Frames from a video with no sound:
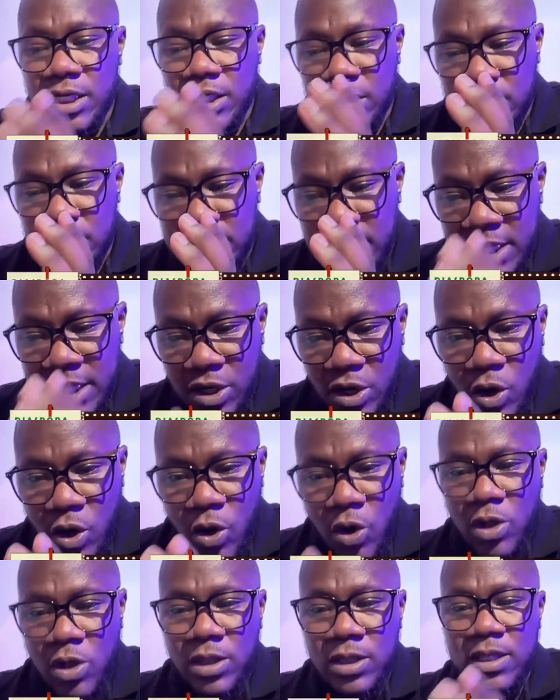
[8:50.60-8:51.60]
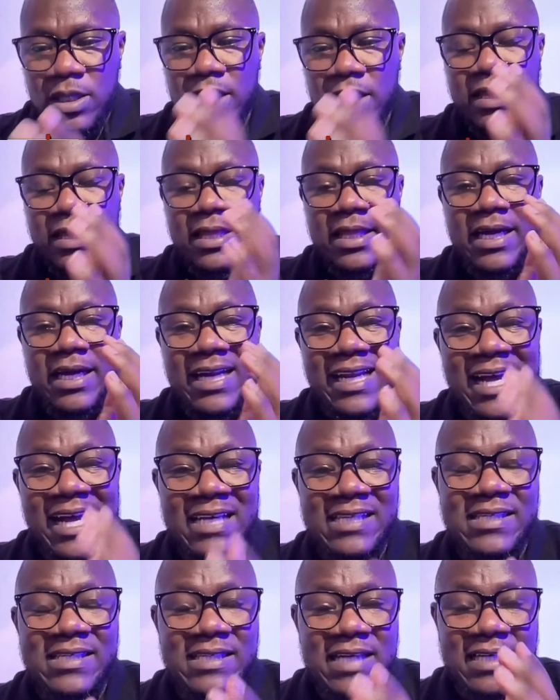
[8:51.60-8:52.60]
Take all the
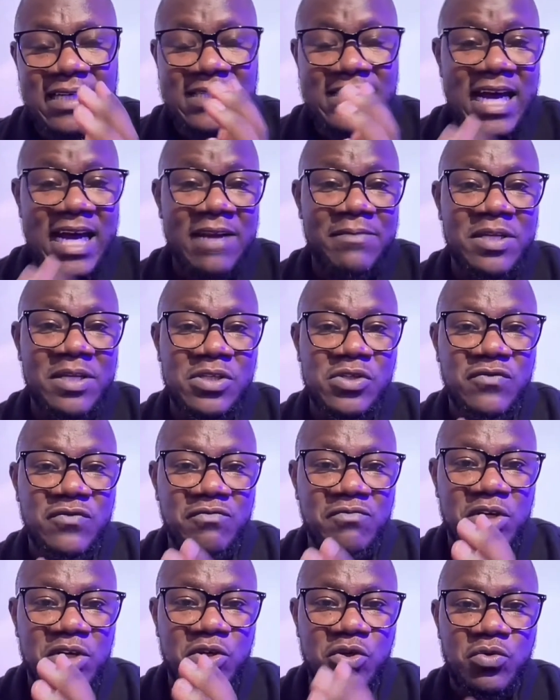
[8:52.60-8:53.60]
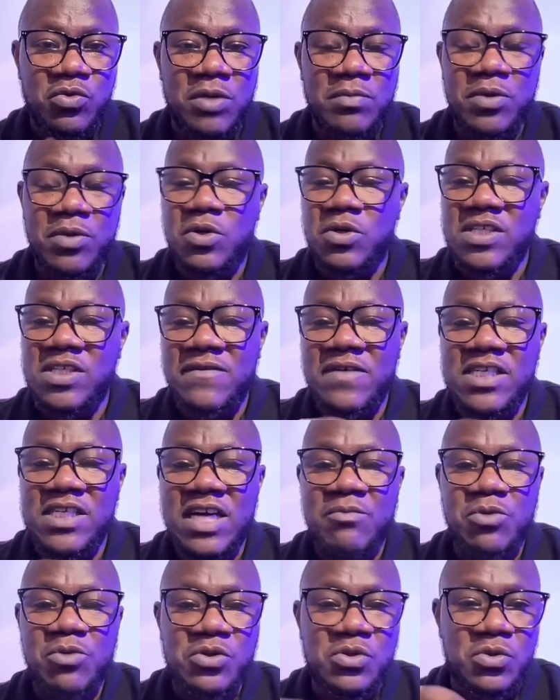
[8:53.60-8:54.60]
class assignments you've been doing, because every
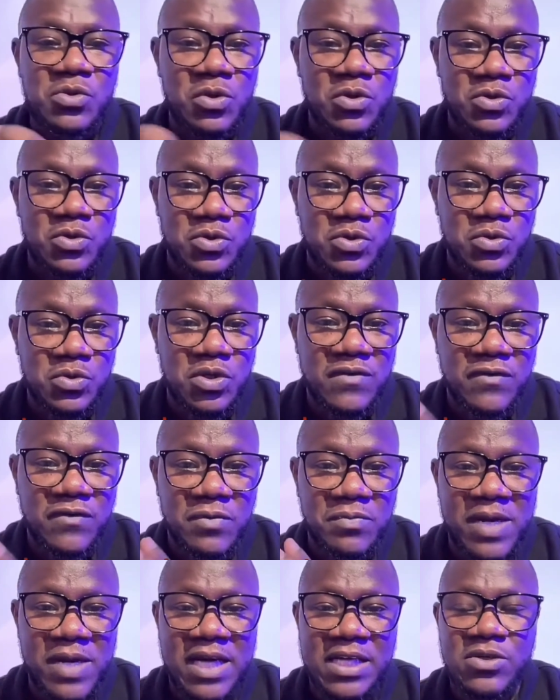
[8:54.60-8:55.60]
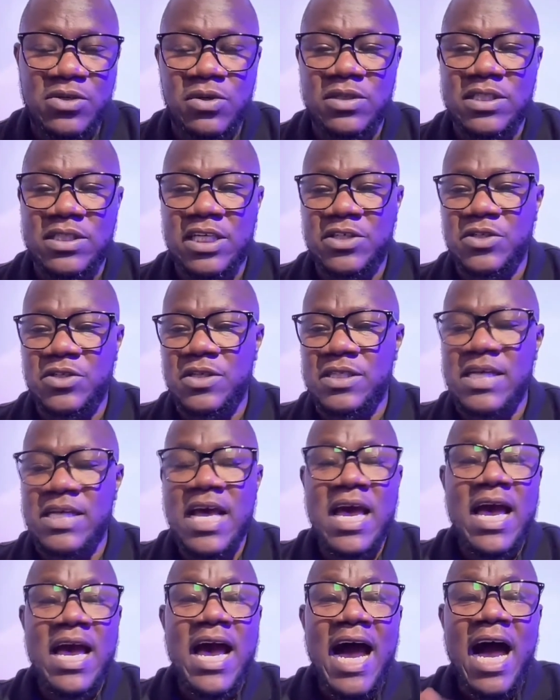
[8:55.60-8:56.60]
time we used to go to studio for practical sessions,
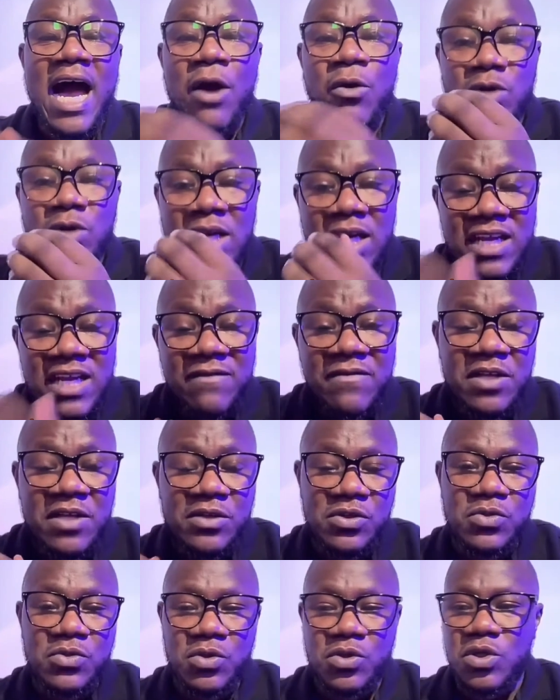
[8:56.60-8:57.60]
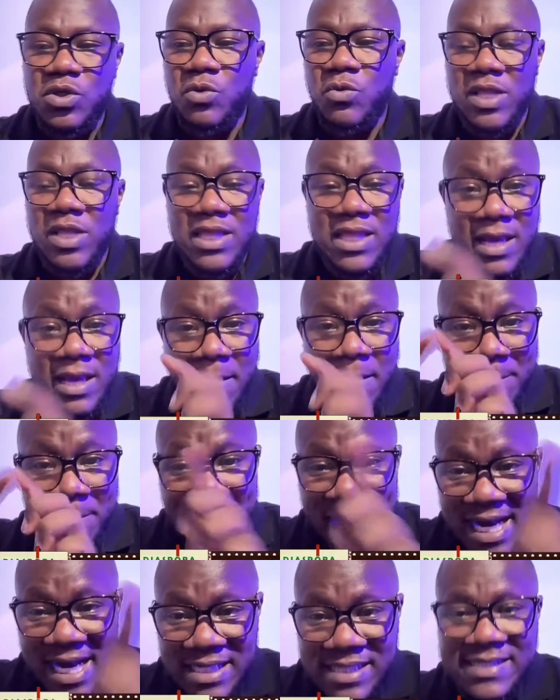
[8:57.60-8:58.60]
I would leave the studio with
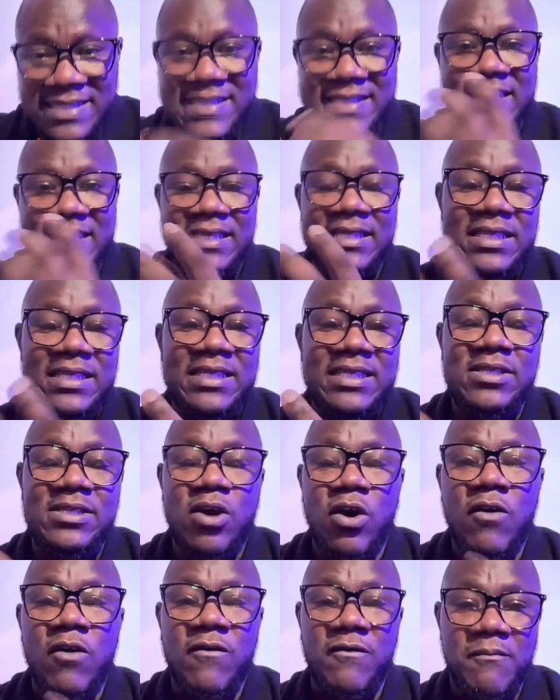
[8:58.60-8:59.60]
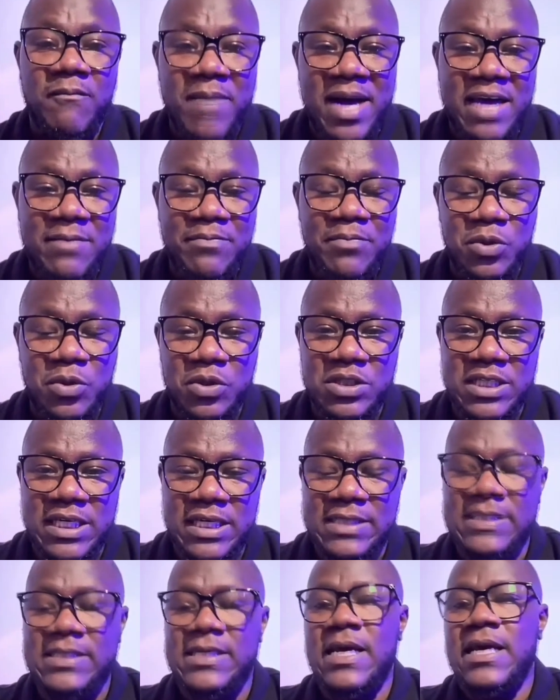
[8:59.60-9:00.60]
banned CDs of my
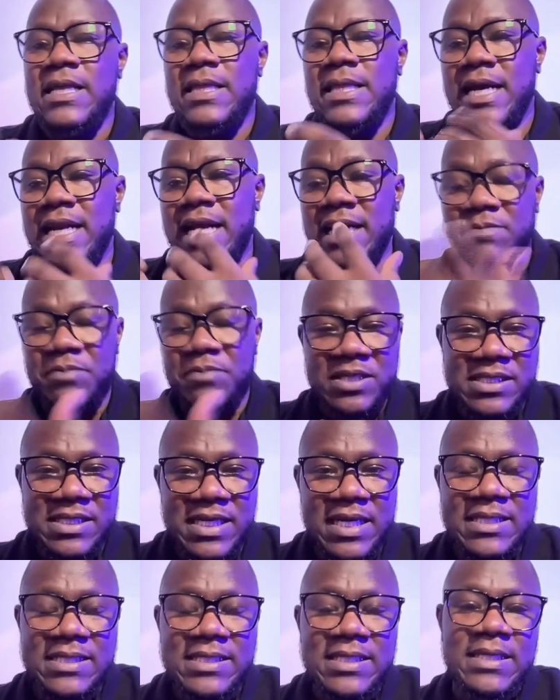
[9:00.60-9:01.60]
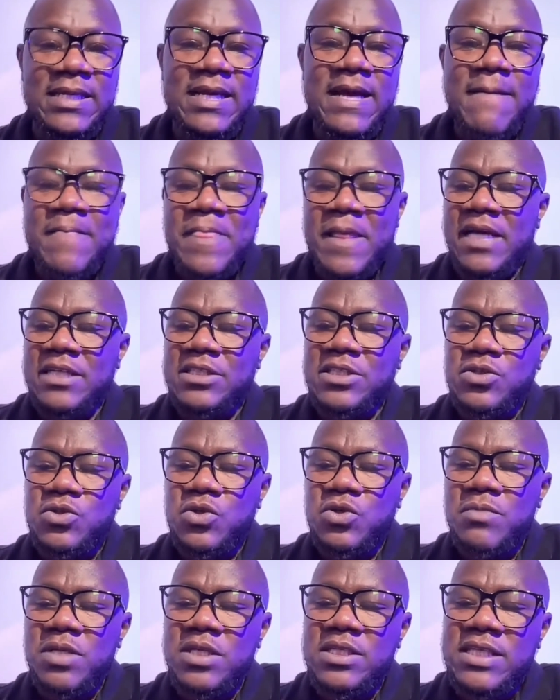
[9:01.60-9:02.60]
projects that I'd presented. And she
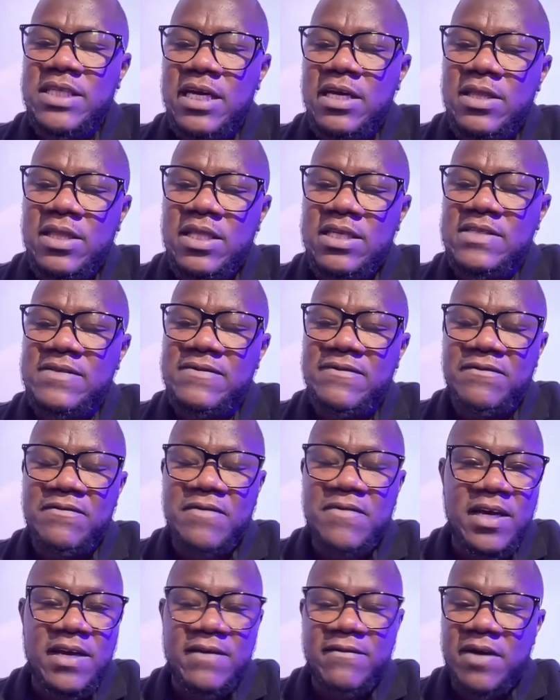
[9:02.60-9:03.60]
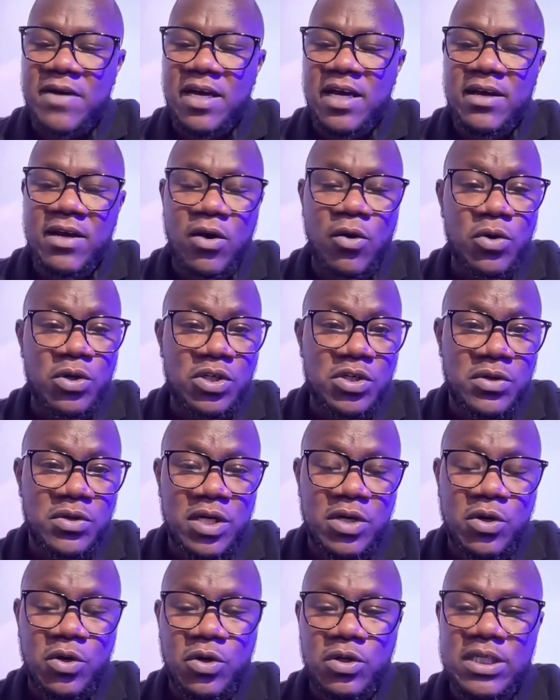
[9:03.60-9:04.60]
told me, take these audio
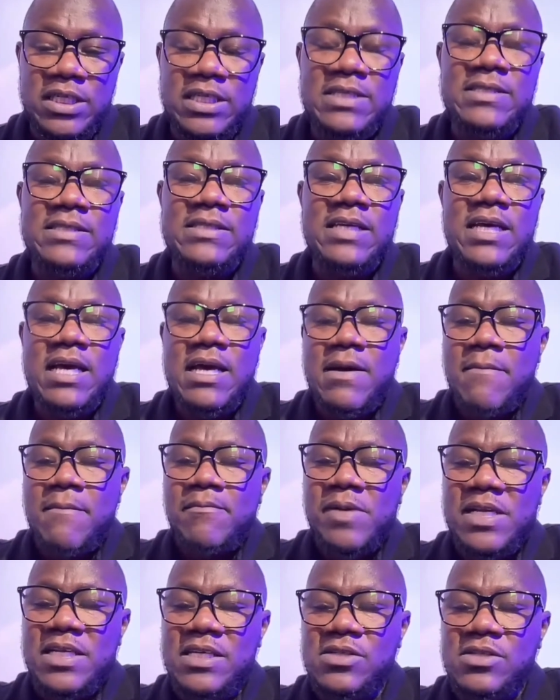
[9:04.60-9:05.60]
recordings, please